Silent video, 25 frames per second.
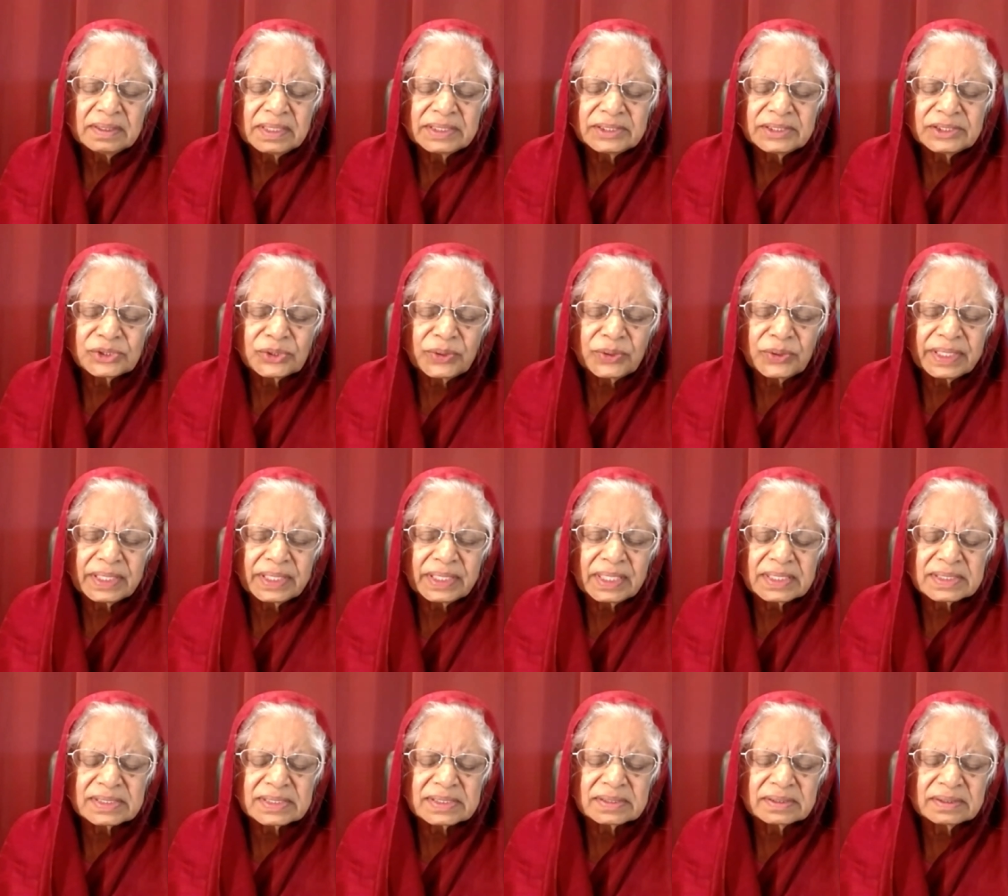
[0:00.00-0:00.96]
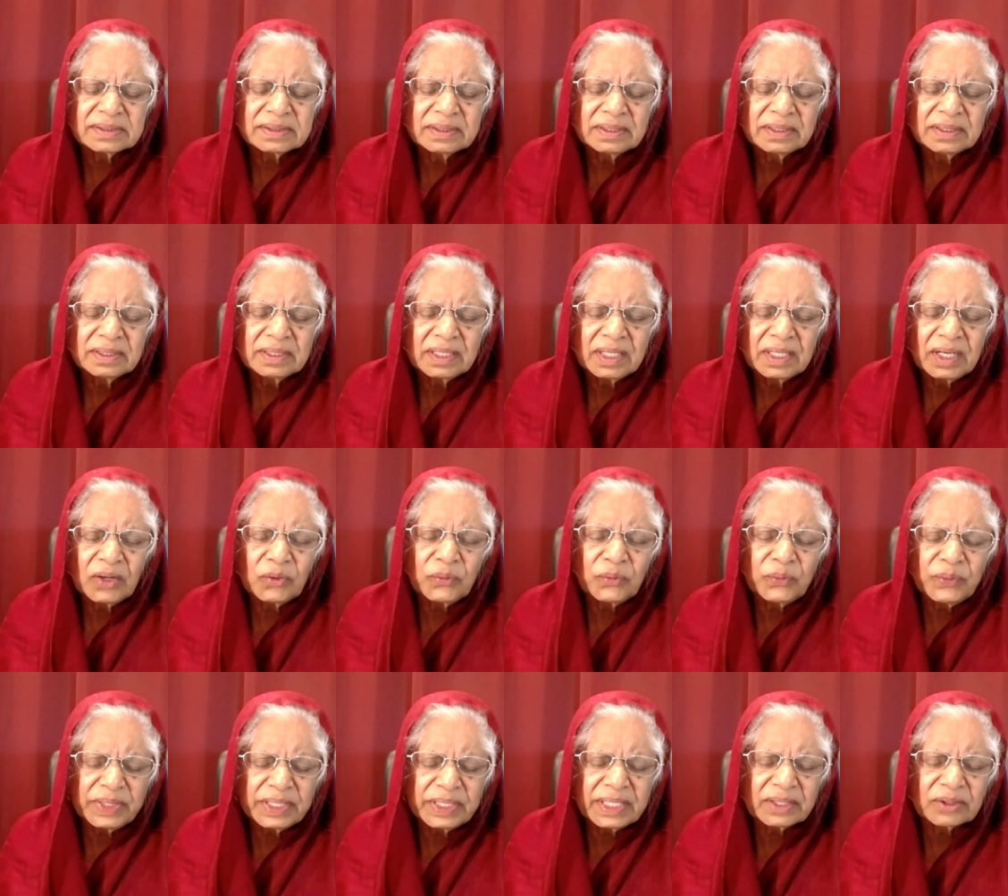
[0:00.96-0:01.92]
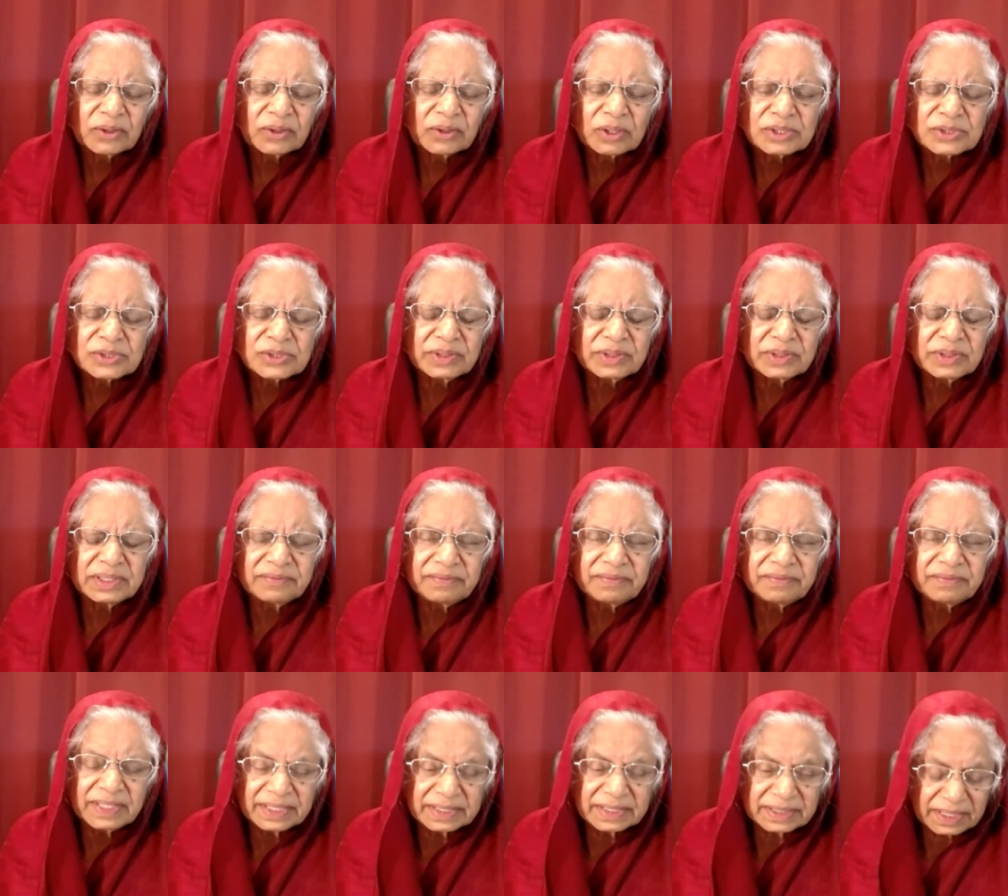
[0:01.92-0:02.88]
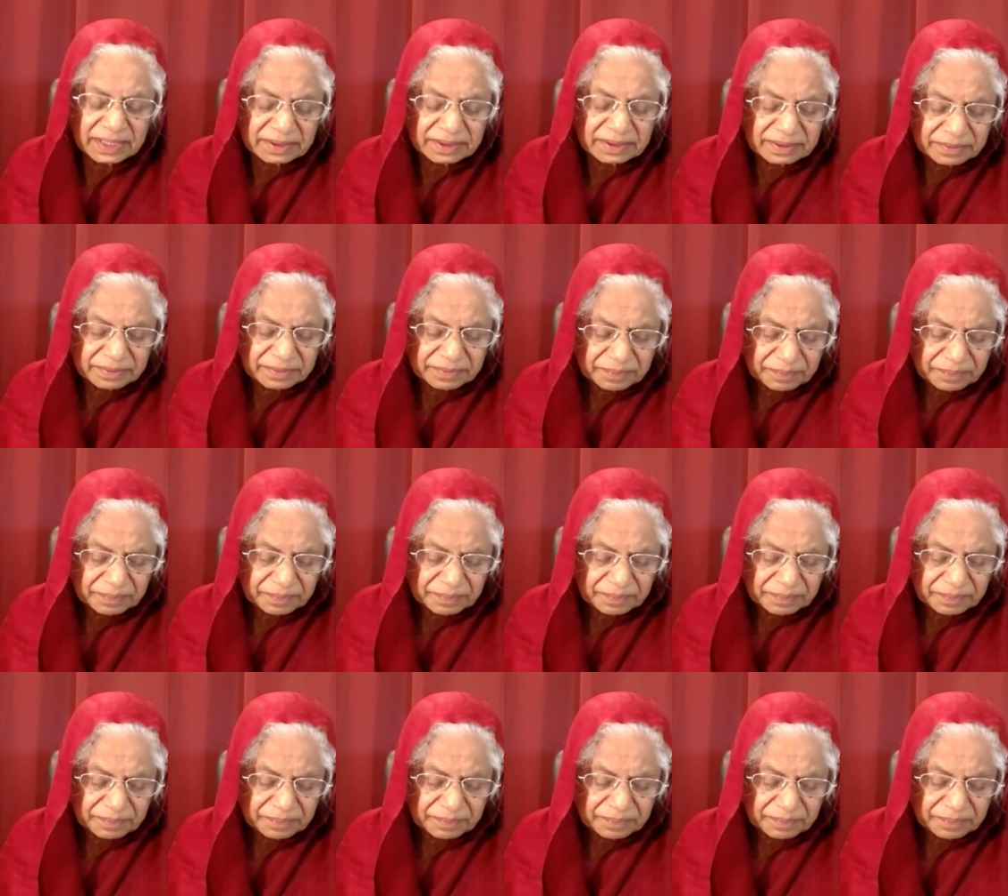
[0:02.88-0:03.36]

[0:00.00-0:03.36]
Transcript: and showing us how we can also live like that.